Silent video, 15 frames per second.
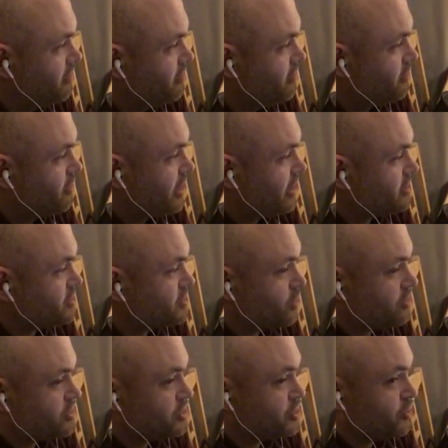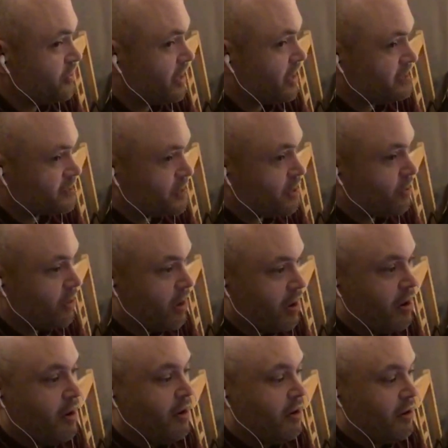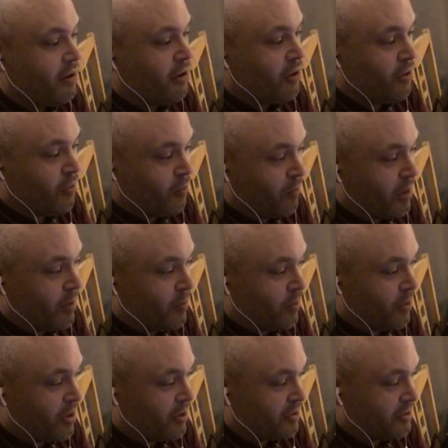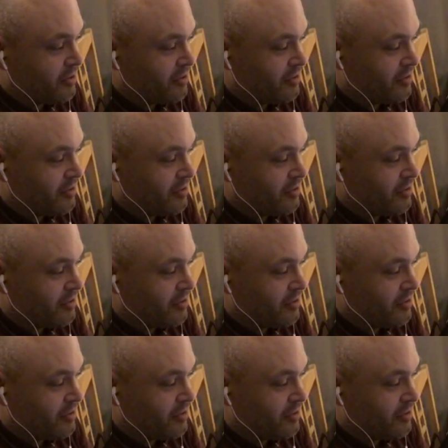Could get Scott to do that as well. Oh my word!